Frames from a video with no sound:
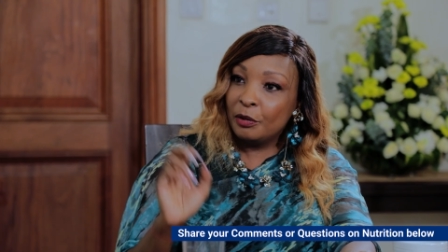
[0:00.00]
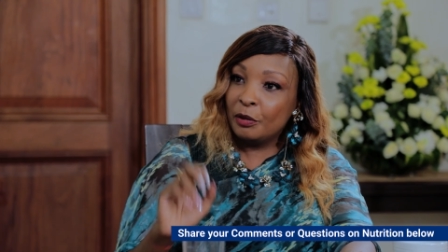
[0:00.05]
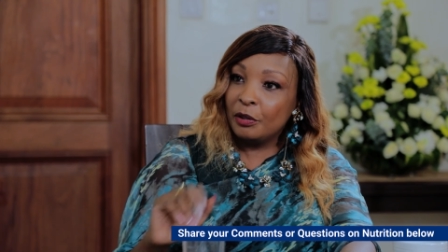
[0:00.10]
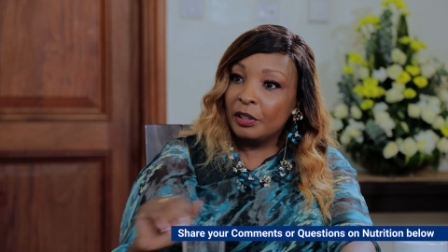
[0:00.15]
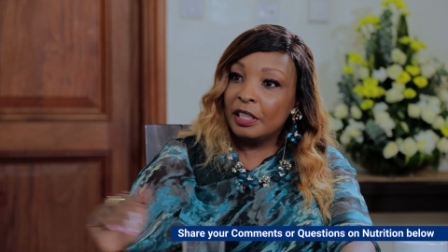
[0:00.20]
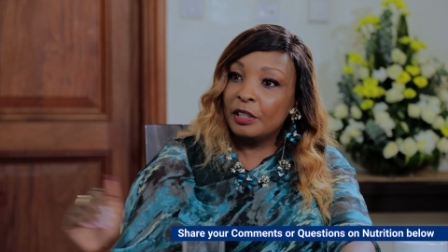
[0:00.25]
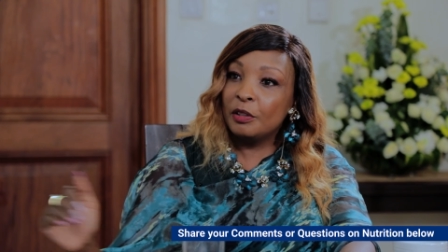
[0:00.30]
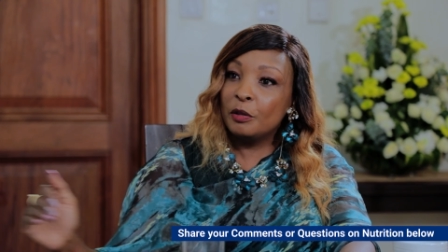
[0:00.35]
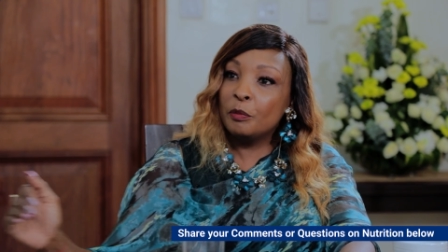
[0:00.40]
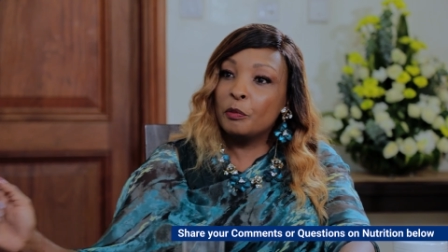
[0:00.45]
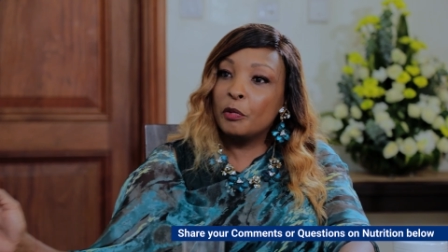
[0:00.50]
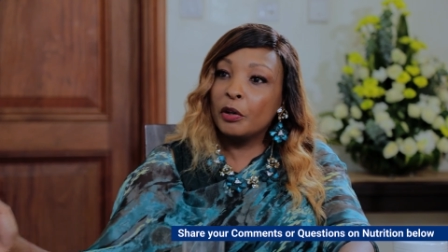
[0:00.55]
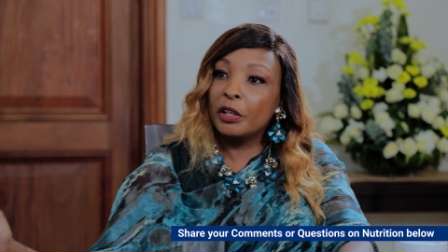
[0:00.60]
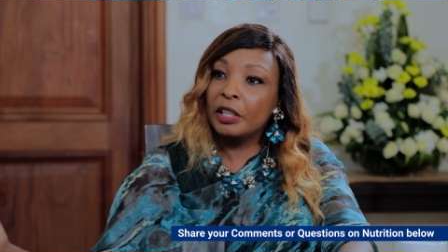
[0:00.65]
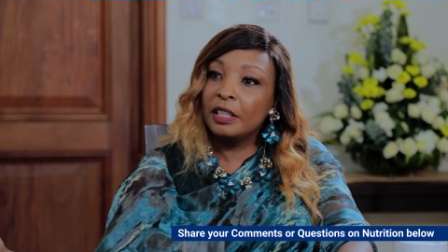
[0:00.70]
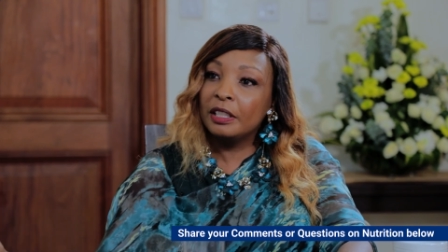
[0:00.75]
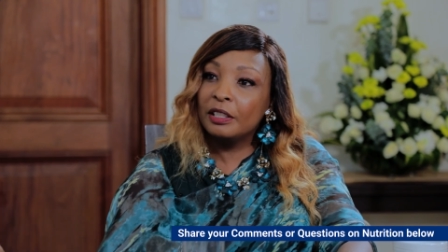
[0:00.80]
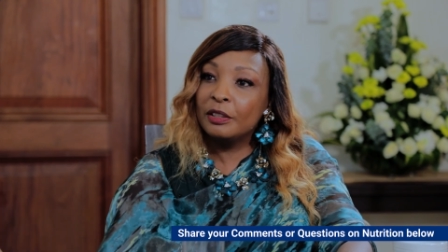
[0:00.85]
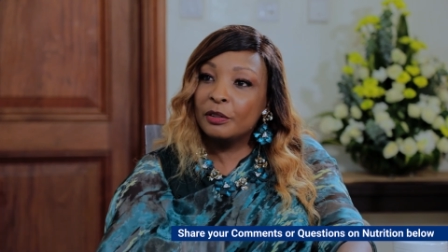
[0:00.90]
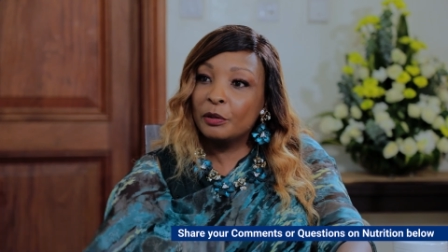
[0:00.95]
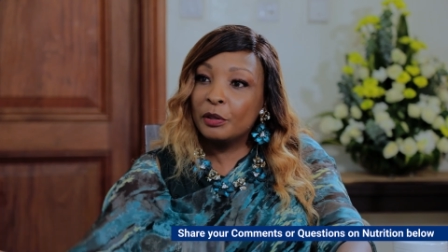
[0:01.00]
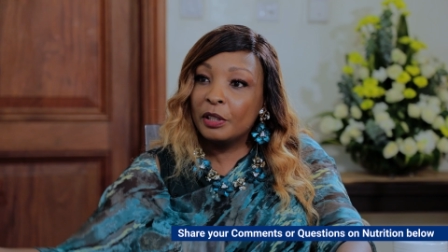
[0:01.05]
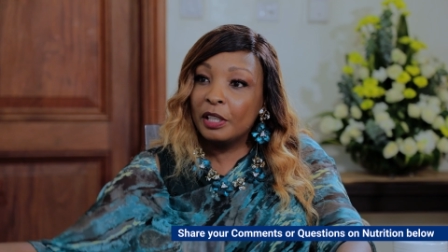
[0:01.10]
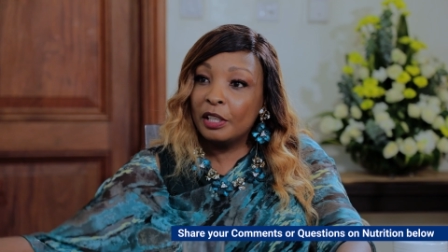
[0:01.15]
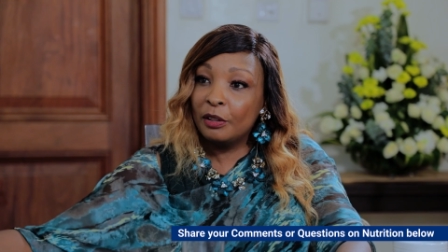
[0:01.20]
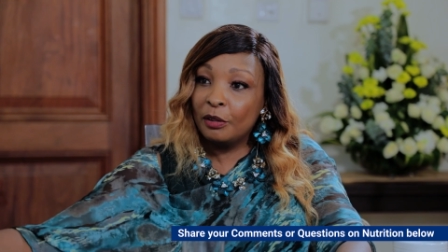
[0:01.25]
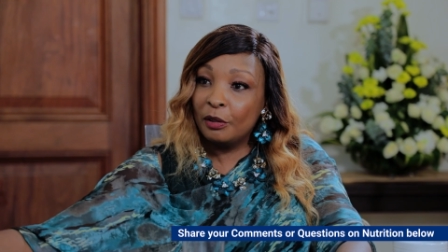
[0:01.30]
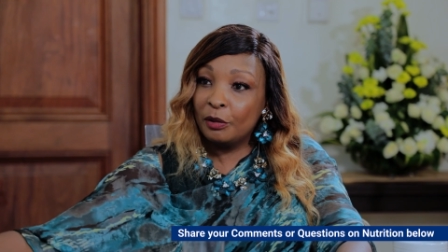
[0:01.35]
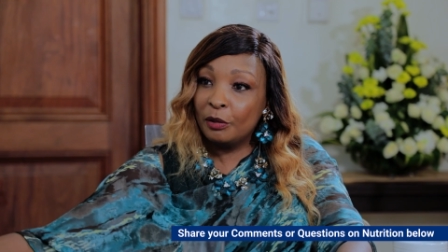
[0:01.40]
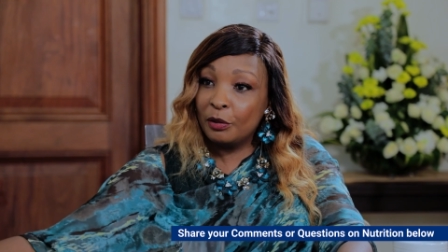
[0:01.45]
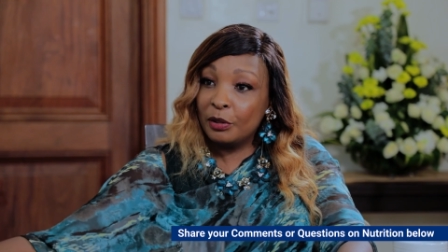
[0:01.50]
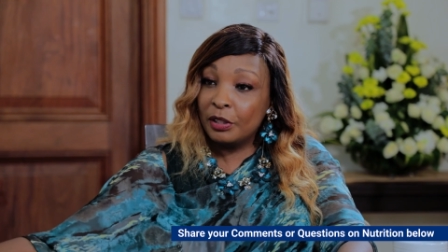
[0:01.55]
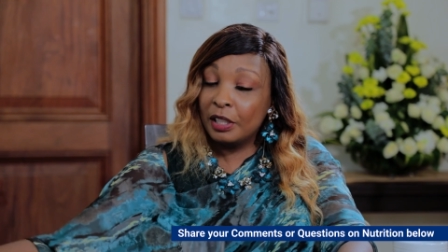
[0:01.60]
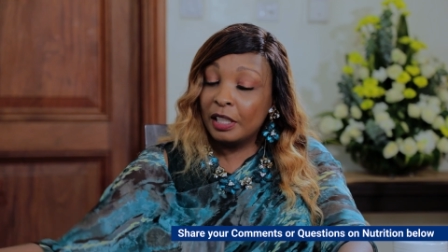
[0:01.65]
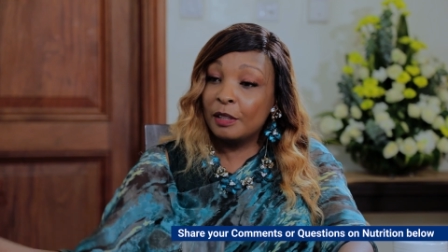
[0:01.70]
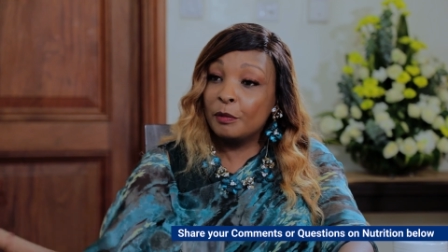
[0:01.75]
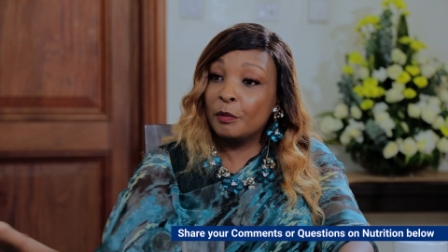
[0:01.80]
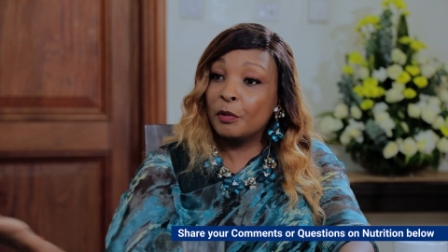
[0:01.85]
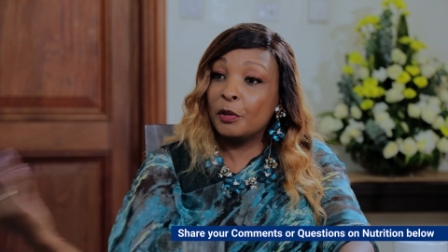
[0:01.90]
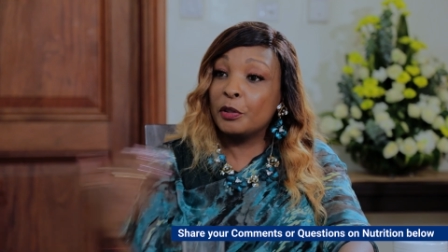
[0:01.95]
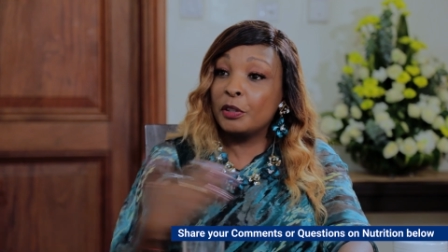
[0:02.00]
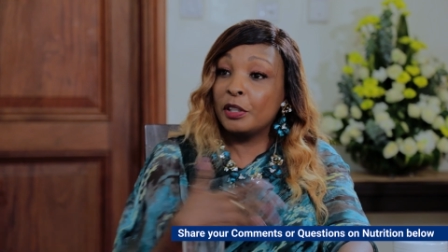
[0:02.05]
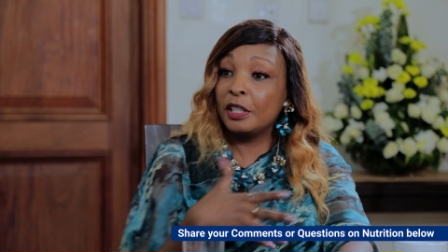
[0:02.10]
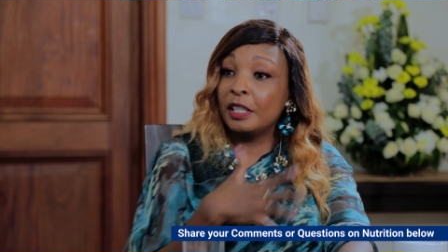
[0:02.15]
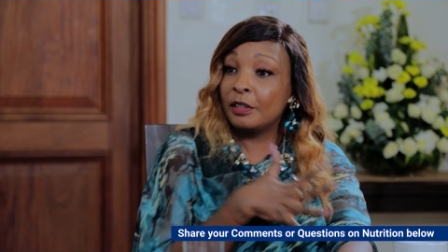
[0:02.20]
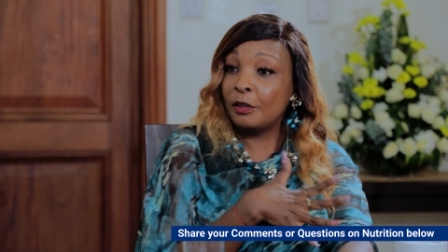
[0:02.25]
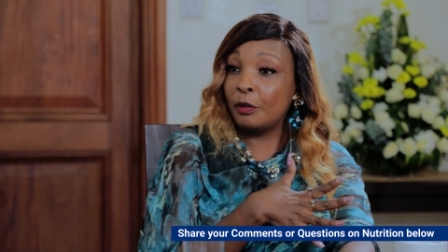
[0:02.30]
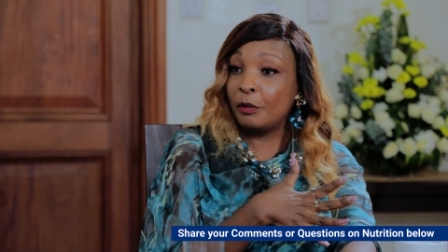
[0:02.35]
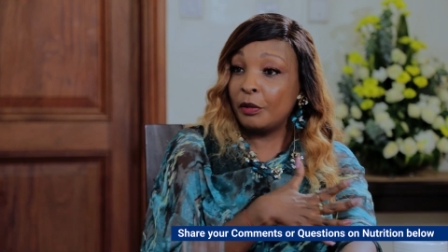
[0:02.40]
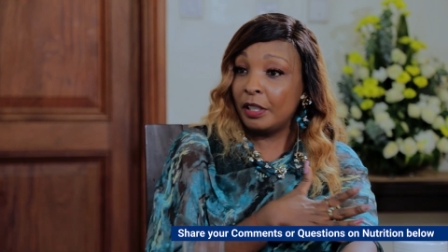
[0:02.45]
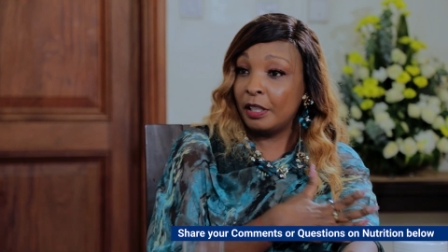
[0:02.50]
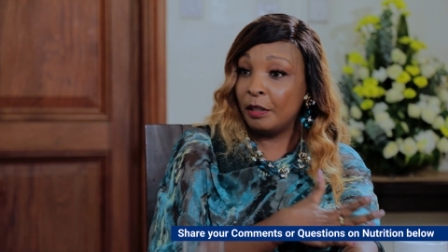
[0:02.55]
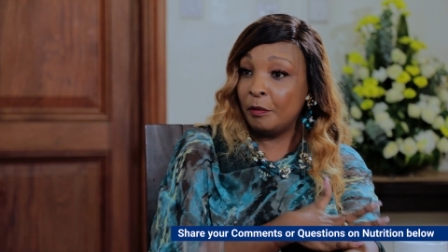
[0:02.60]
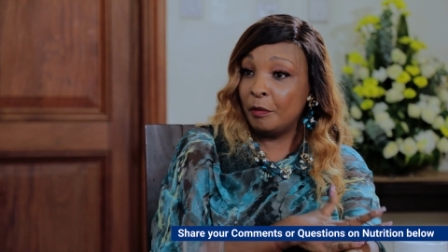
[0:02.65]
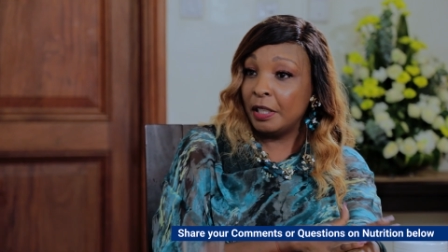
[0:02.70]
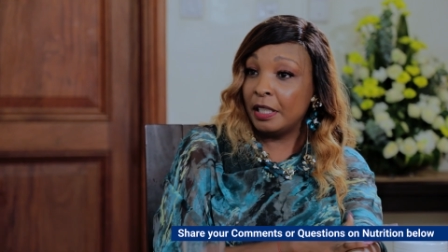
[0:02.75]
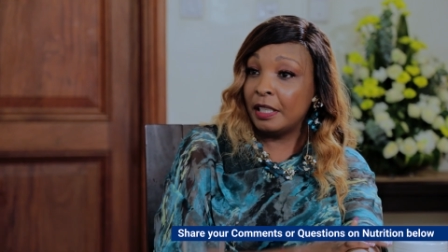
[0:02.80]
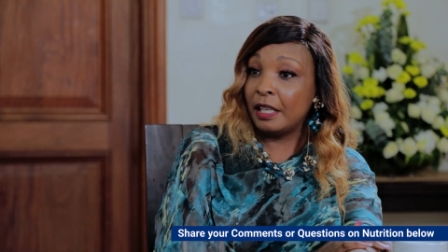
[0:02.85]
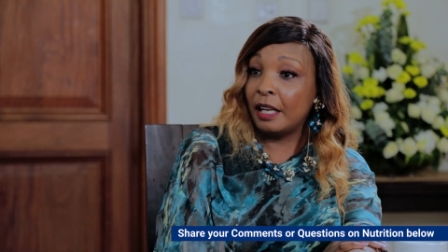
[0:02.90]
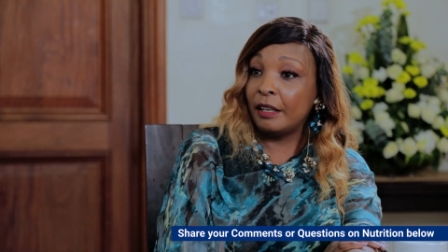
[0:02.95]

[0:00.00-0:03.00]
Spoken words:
You don't need to boil it to kill all those things, because it's already been